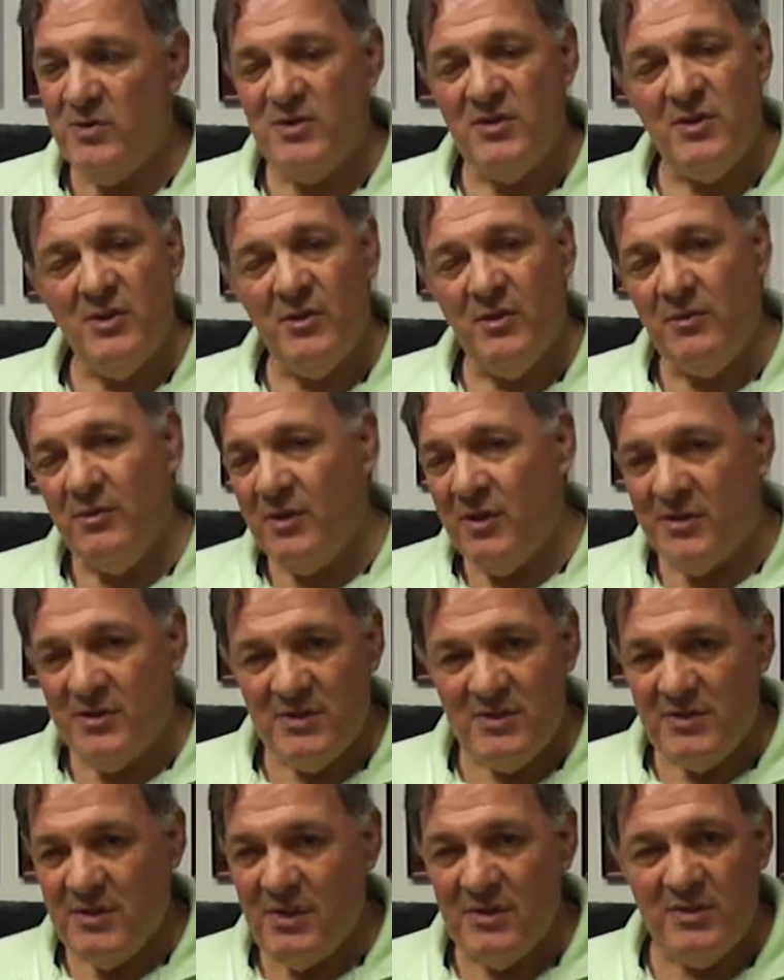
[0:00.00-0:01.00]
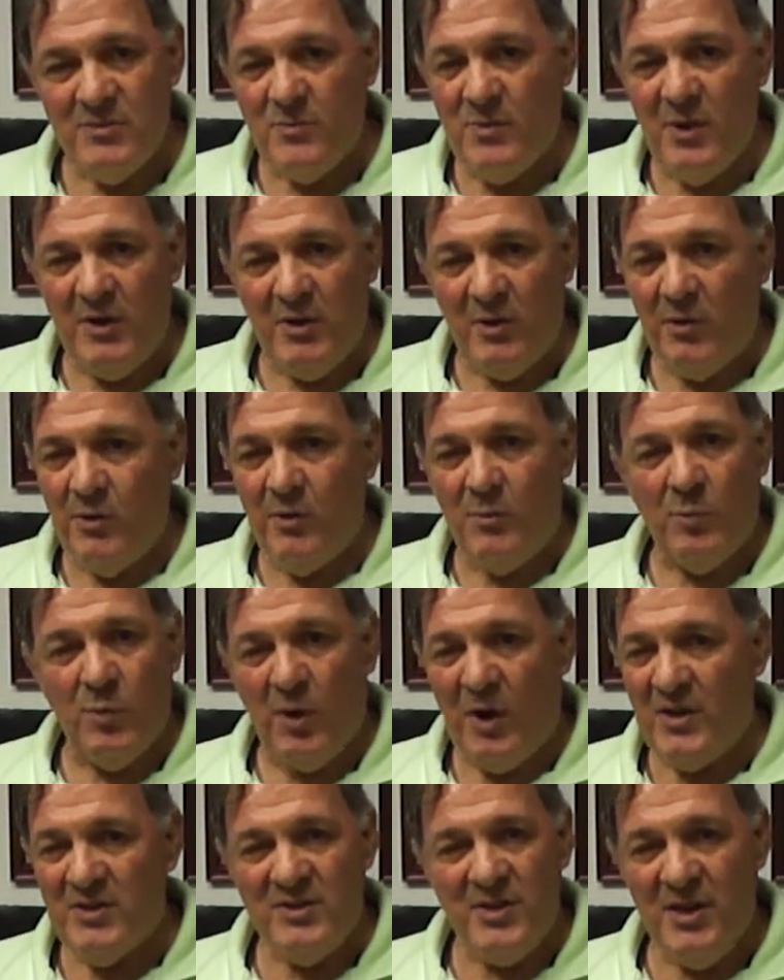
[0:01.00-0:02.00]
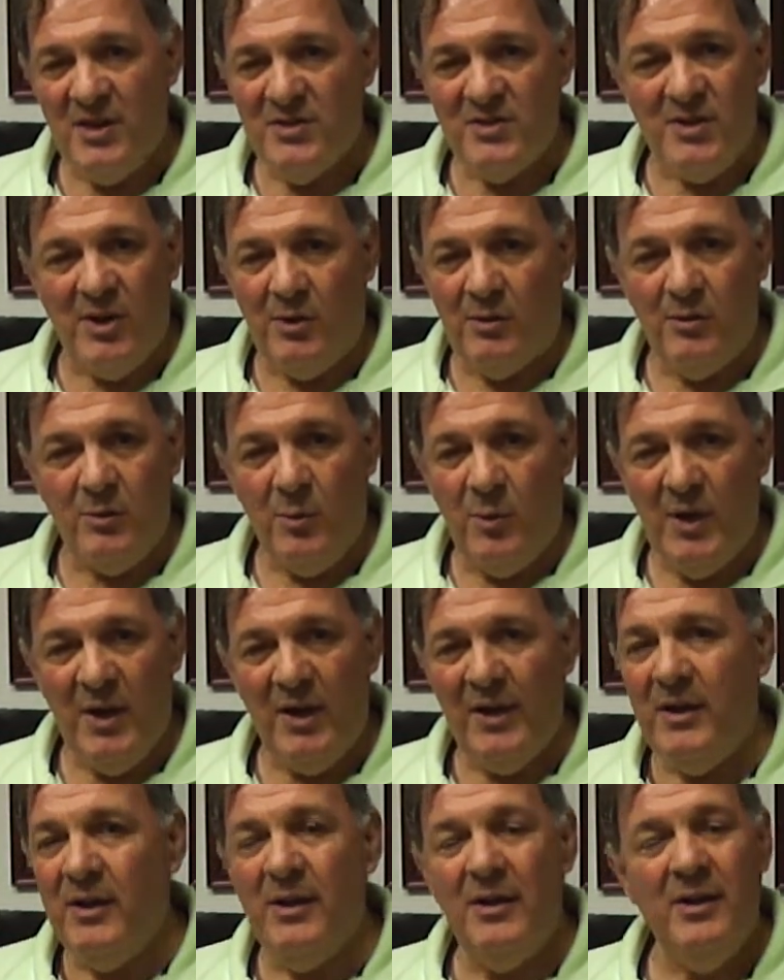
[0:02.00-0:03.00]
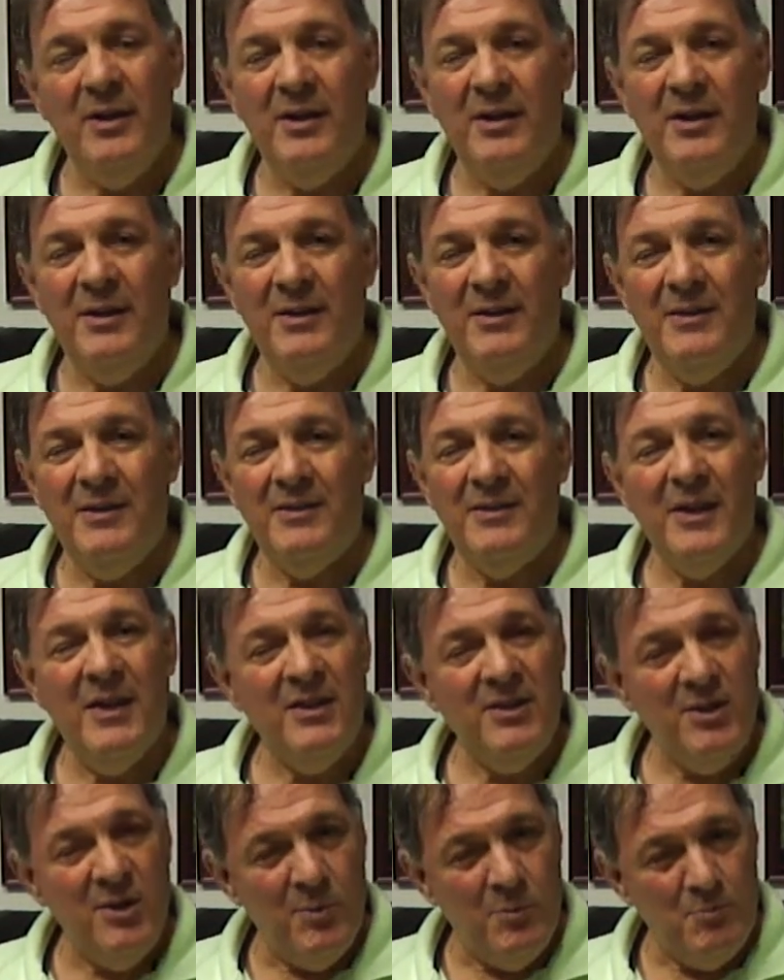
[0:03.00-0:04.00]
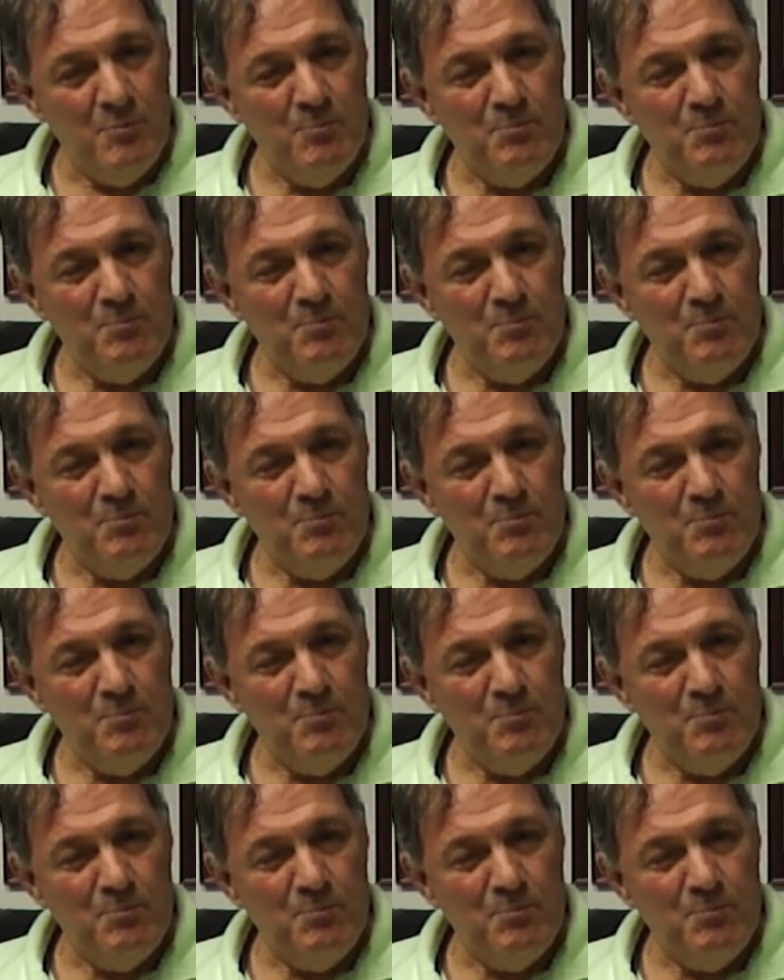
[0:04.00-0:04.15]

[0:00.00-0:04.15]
So it's been a good process all the way. Thank you.